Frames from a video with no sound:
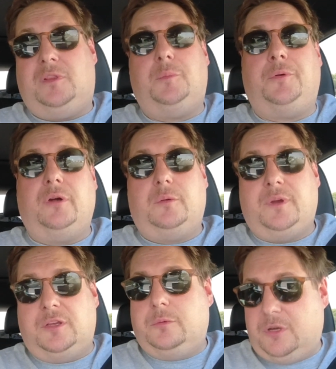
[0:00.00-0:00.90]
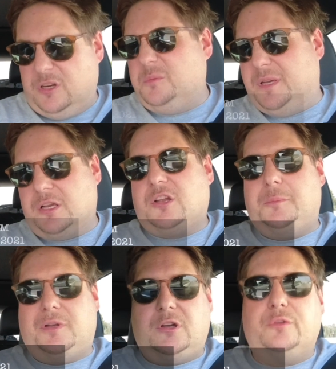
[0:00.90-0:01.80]
be the point where you want to go make a
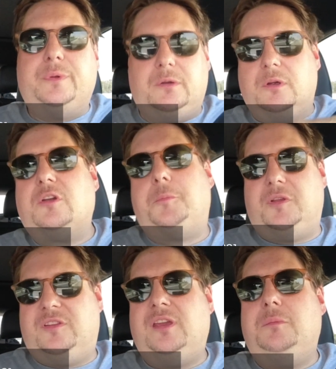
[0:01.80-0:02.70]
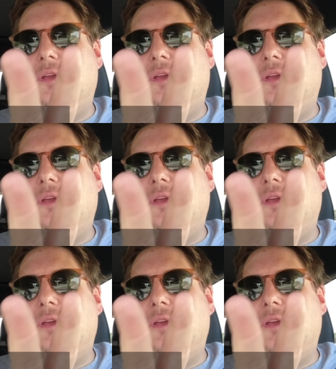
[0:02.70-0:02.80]
cup of coffee or a cup of tea,